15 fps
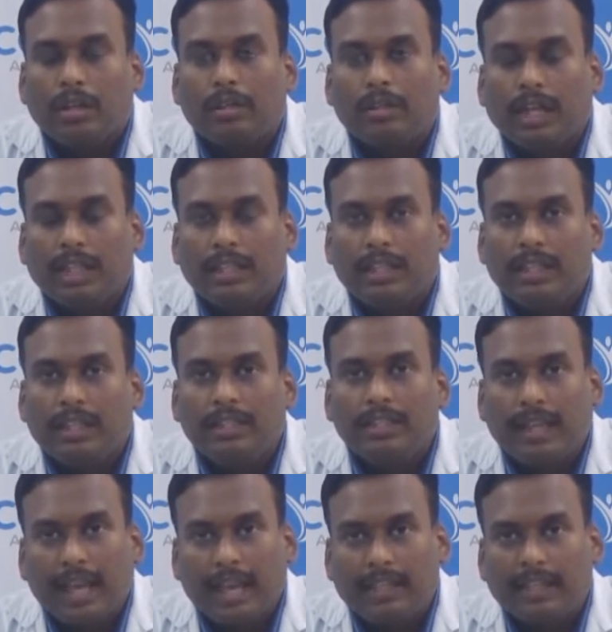The other is
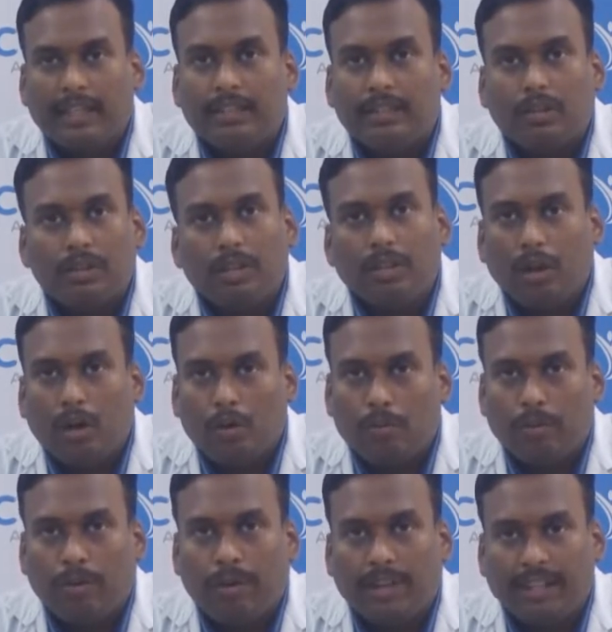tangles or the tau
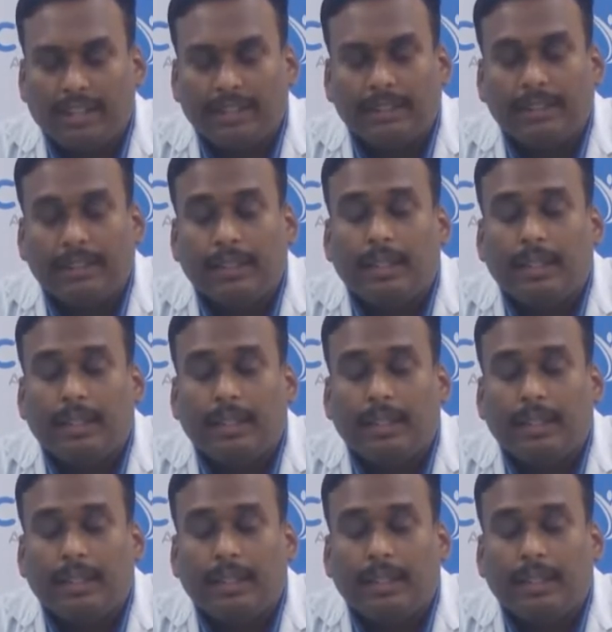proteins.